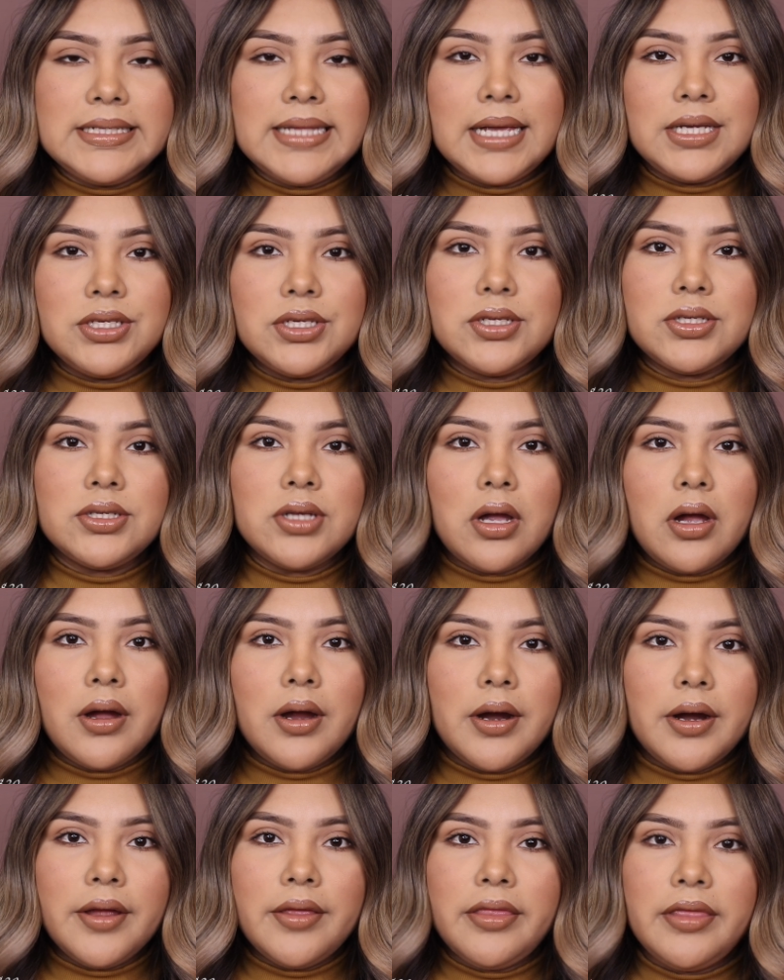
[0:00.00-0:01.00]
lashes
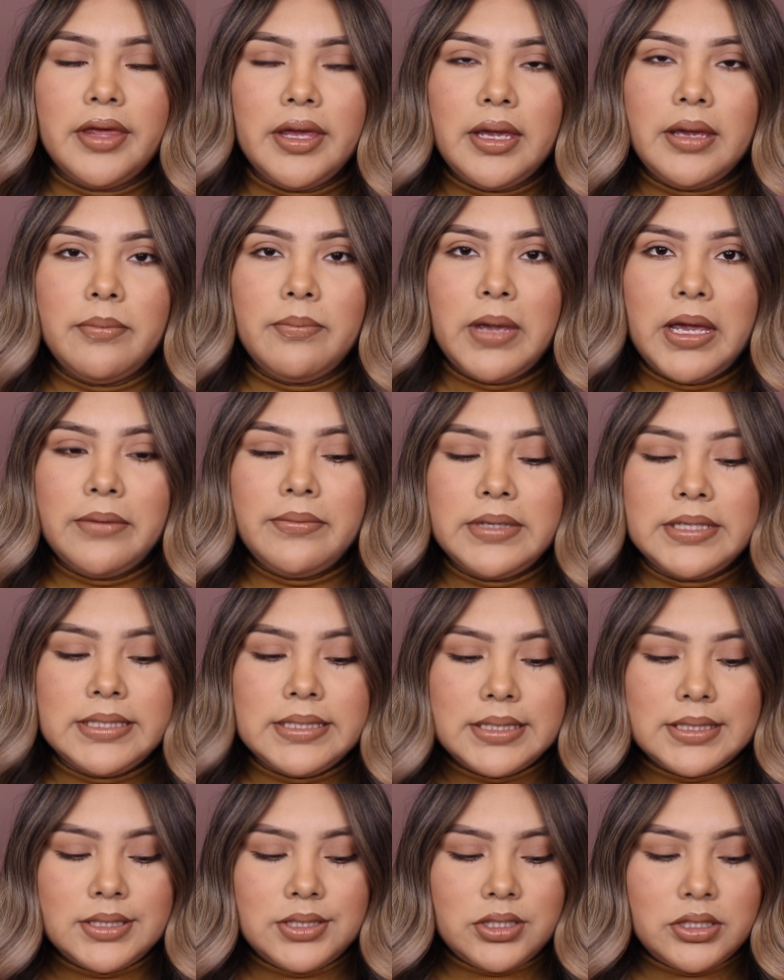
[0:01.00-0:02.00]
are the baby
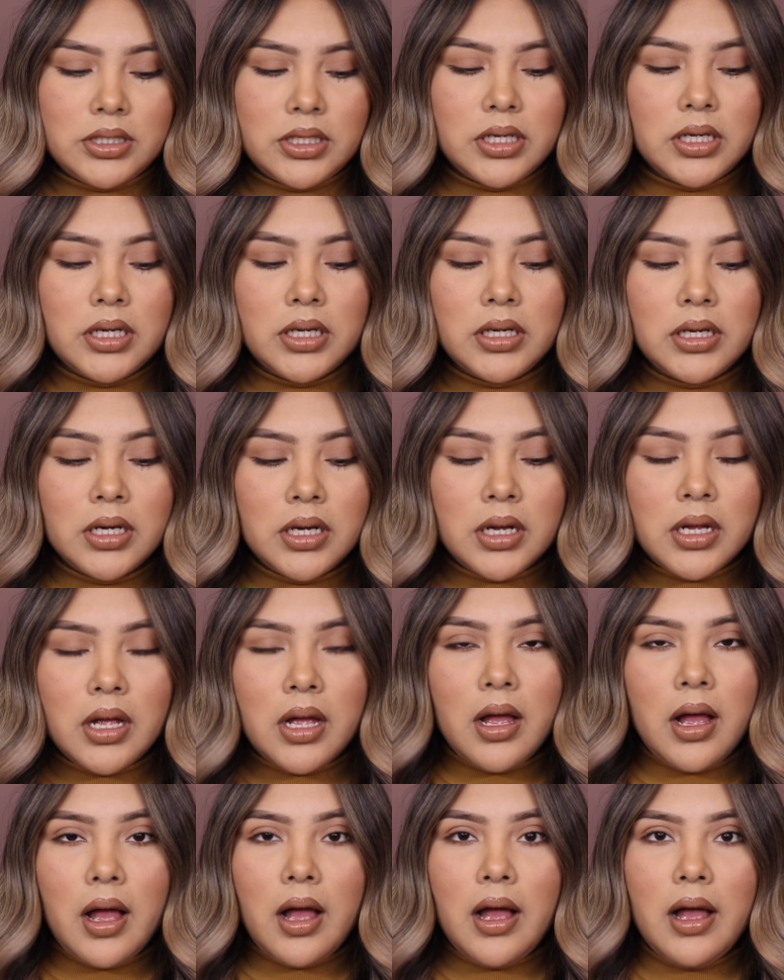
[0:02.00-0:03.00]
sister
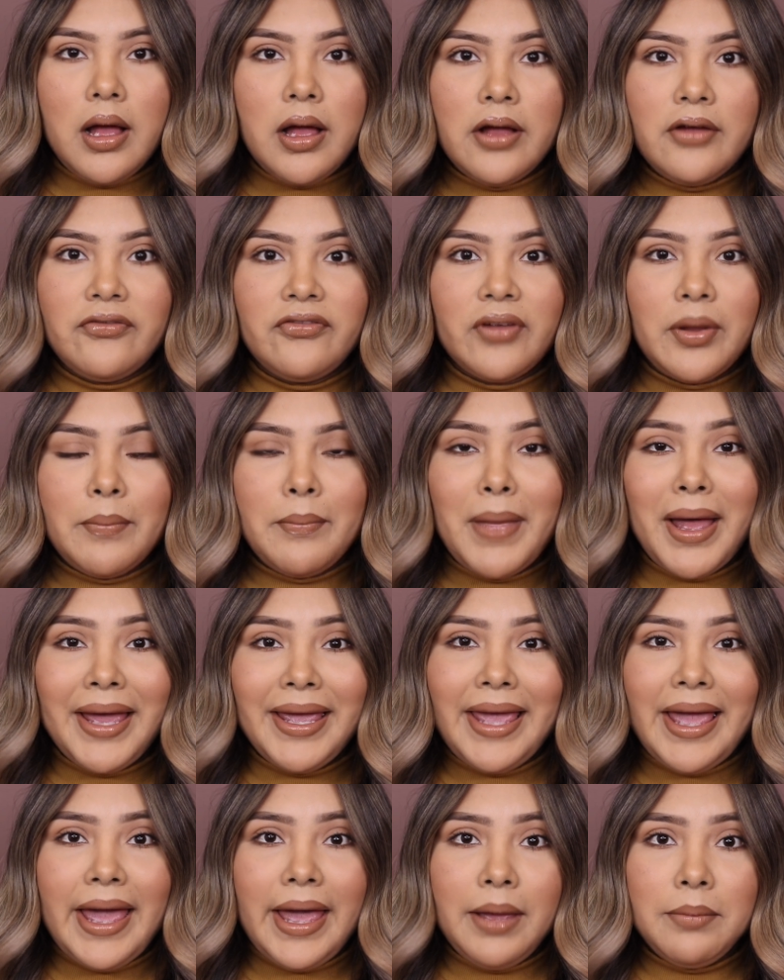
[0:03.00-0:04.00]
of
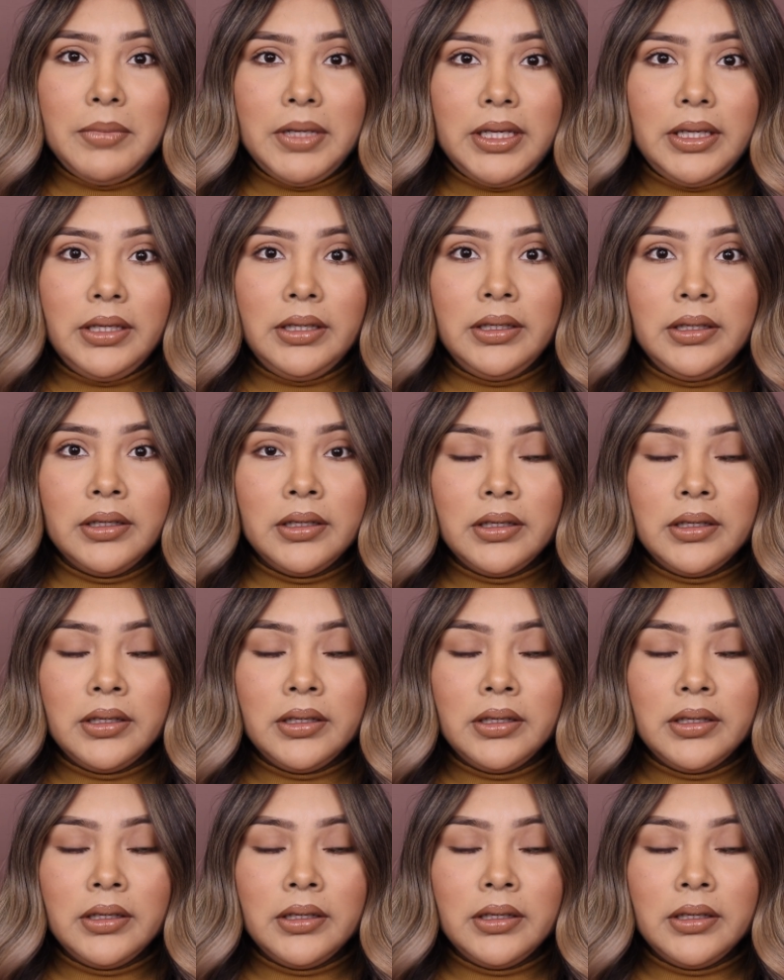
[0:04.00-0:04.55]
Miami.